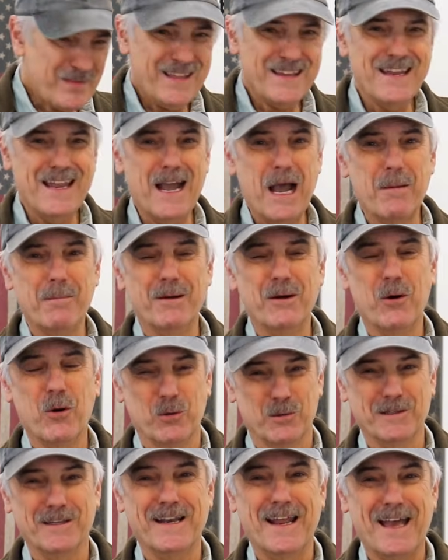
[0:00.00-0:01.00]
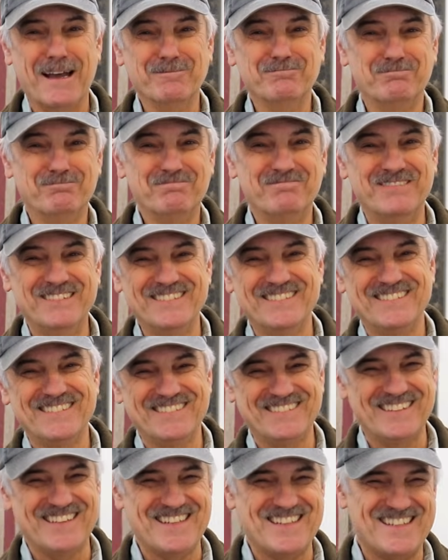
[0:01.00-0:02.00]
Yeah, I've been holding that.
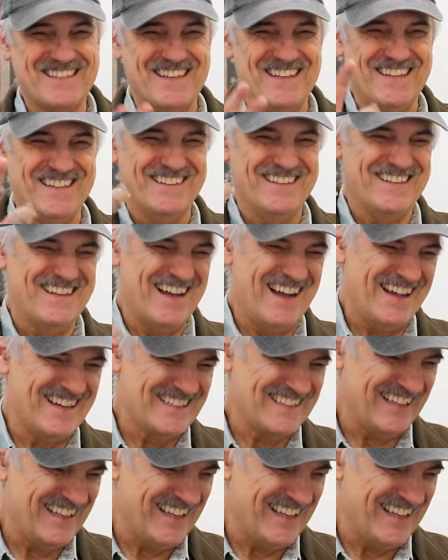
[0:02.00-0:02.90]
See you guys